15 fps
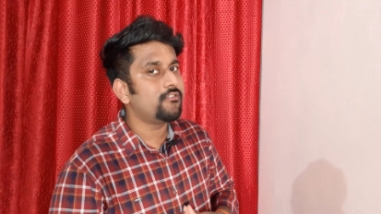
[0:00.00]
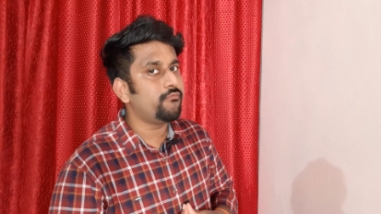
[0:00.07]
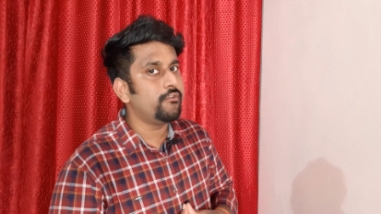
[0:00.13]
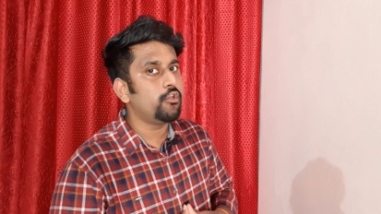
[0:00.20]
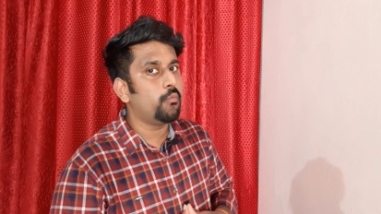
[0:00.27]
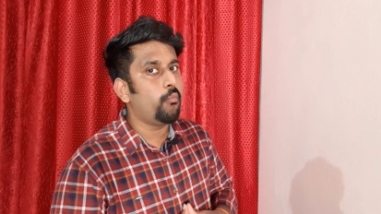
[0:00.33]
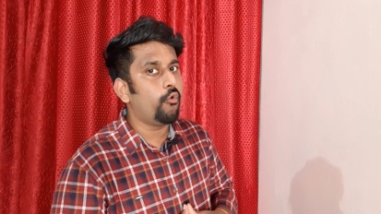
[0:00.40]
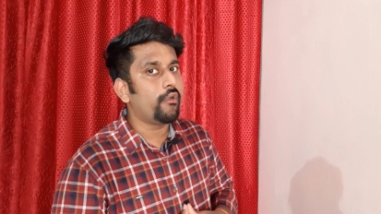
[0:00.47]
this
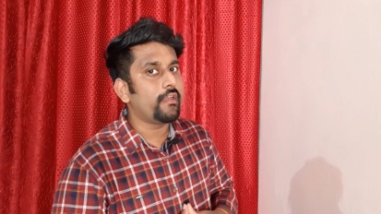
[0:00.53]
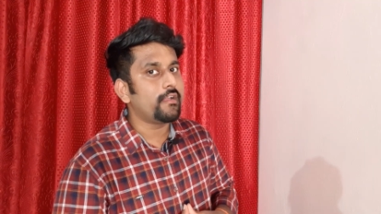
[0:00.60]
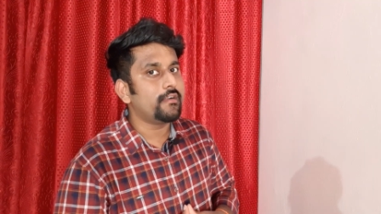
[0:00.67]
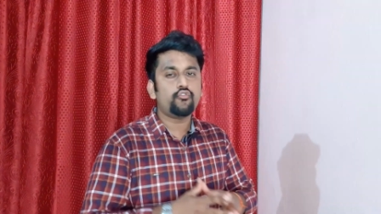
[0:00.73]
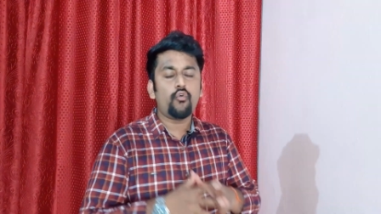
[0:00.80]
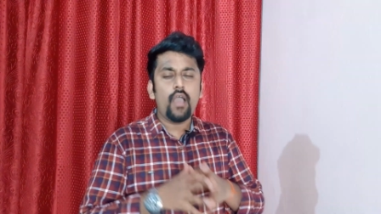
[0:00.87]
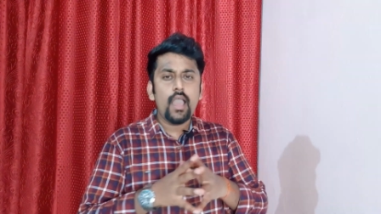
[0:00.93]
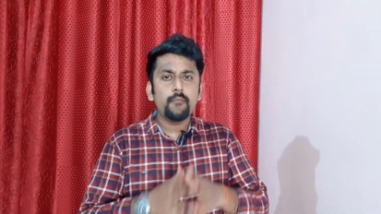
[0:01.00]
video boring.
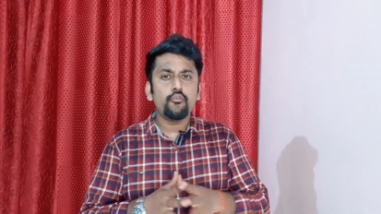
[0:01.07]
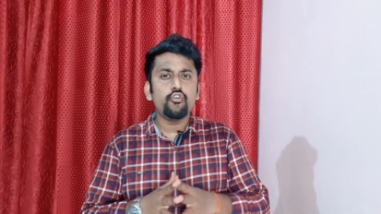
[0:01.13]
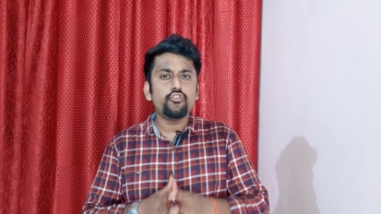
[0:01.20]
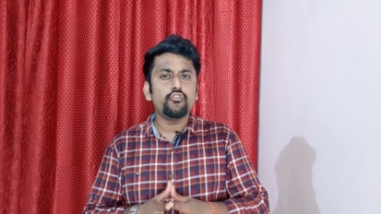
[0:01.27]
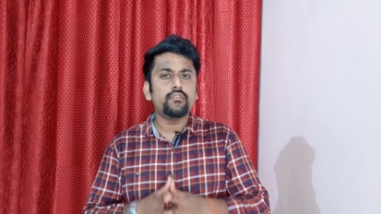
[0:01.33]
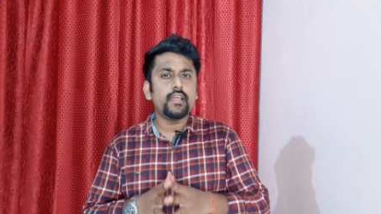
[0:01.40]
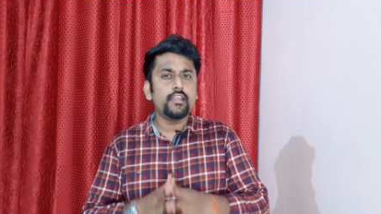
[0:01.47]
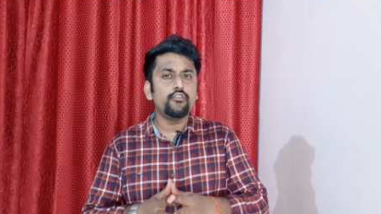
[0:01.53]
So I'm going to
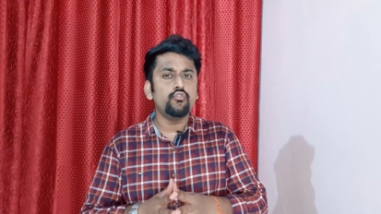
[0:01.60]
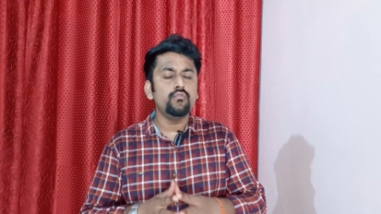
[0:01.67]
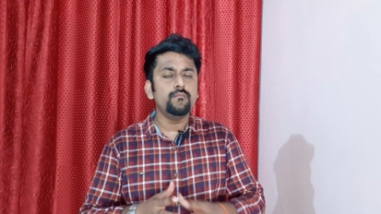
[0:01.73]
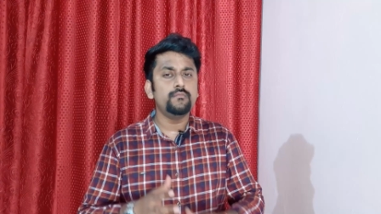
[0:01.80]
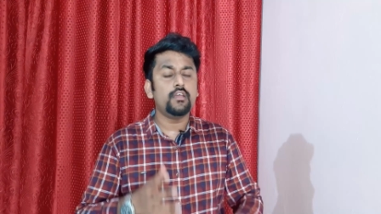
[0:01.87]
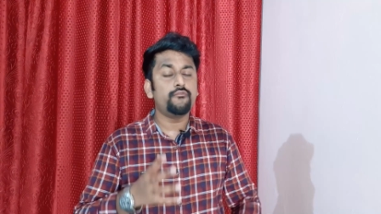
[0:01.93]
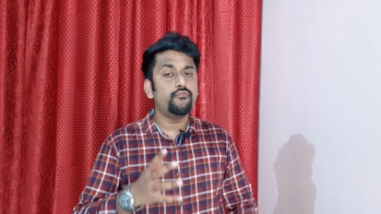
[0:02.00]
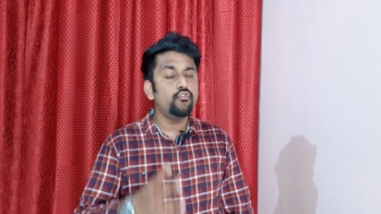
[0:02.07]
tell you
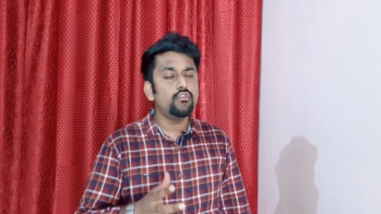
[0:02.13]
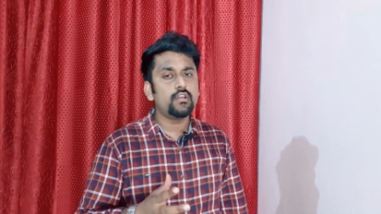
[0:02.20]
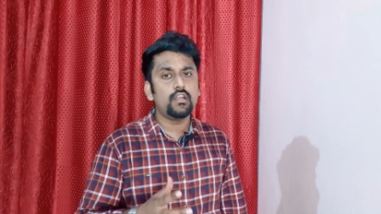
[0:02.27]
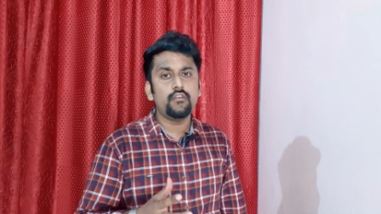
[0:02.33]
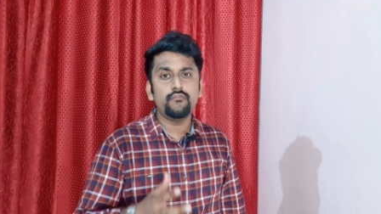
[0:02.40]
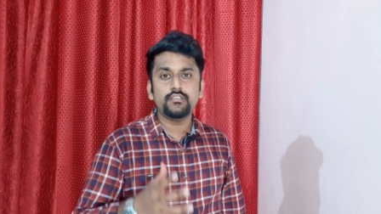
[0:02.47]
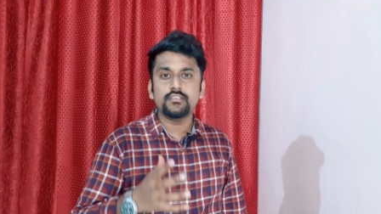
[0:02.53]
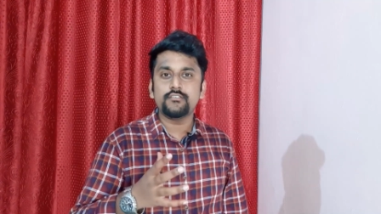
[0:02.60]
the food
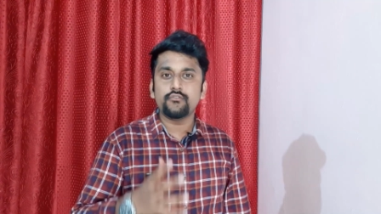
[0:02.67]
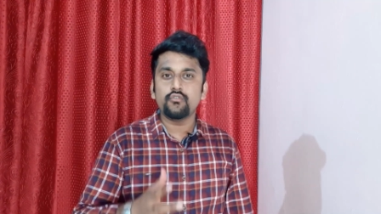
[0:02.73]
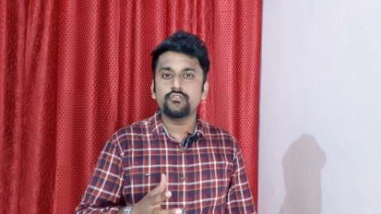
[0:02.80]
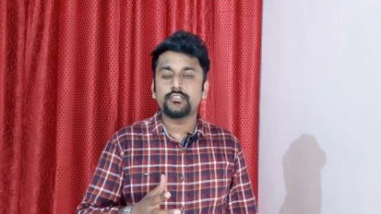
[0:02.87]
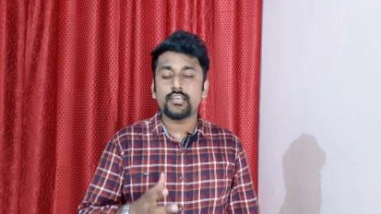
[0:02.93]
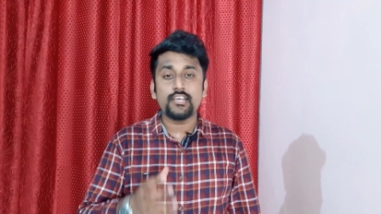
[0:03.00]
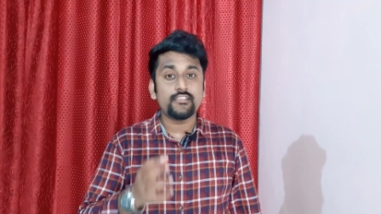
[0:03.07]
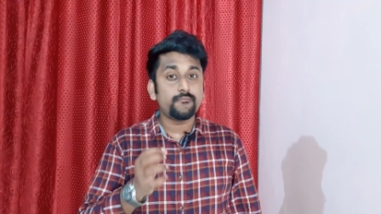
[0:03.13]
color which is
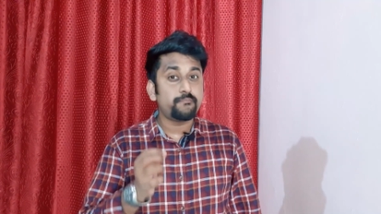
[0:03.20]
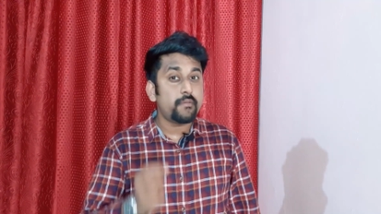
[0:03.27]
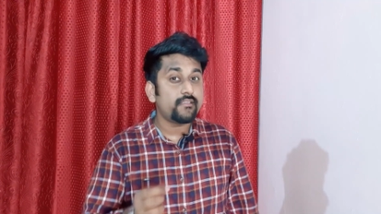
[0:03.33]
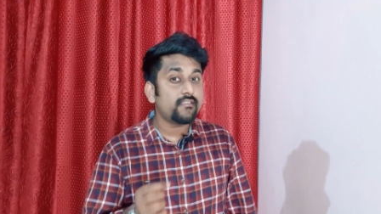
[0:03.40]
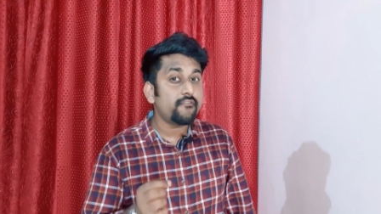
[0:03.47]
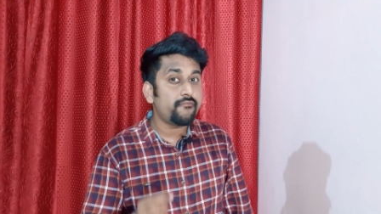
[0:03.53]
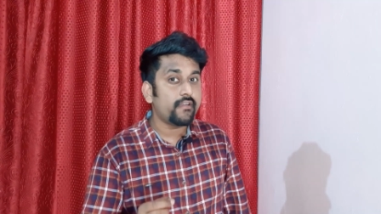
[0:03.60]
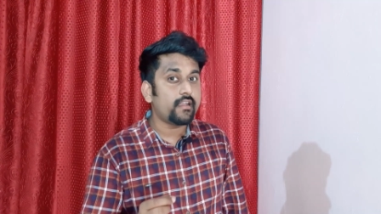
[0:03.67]
used
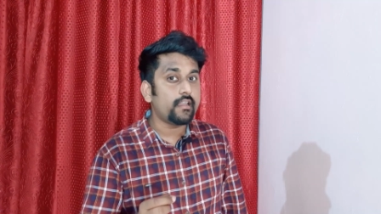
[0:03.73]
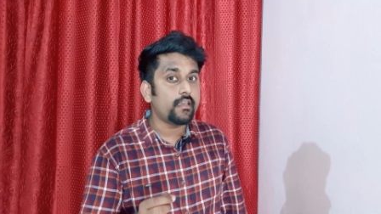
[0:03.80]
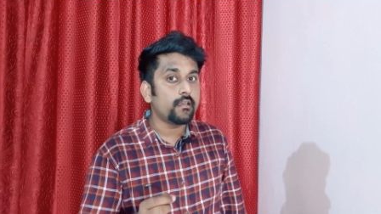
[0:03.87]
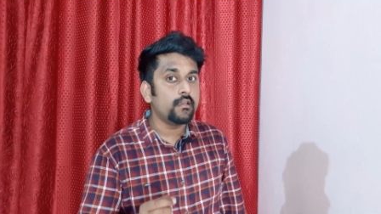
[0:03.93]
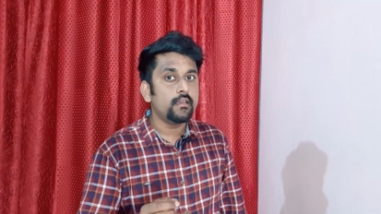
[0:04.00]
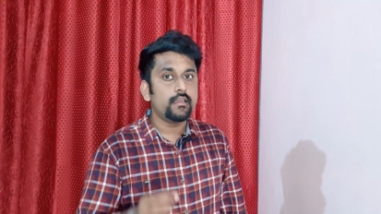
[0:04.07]
specifically